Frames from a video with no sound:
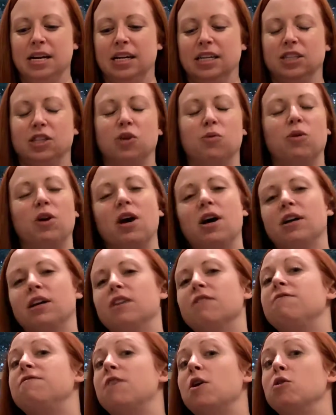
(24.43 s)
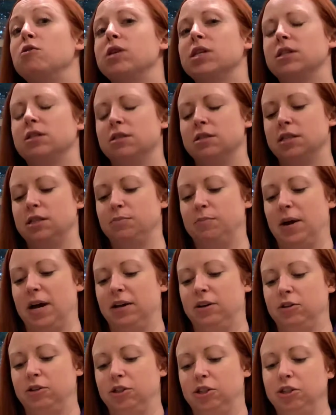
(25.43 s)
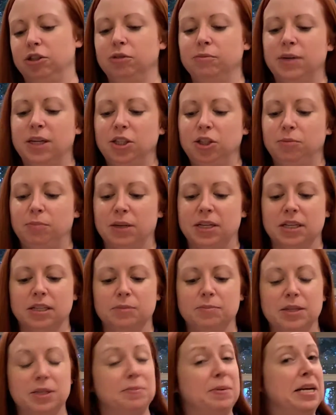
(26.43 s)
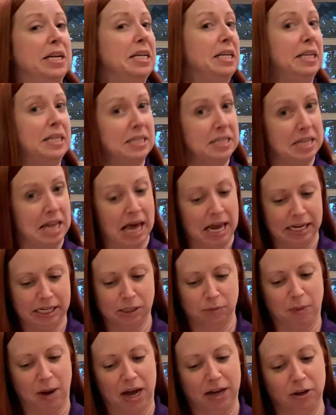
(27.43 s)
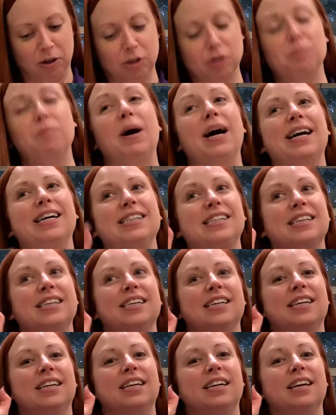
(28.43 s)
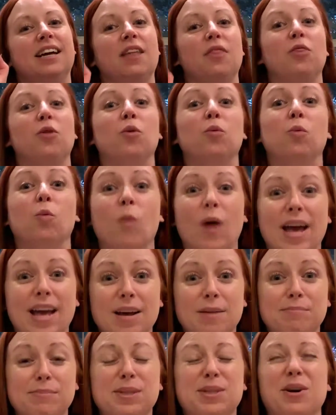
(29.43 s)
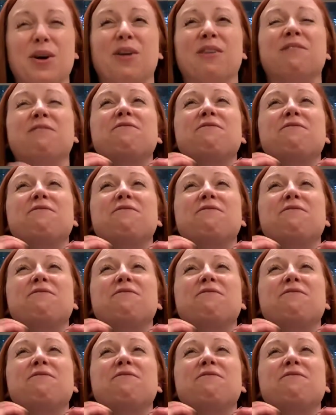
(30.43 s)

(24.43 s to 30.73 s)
So we're not going to focus on spiders too much because Miss Mandee doesn't like spiders, but the webs are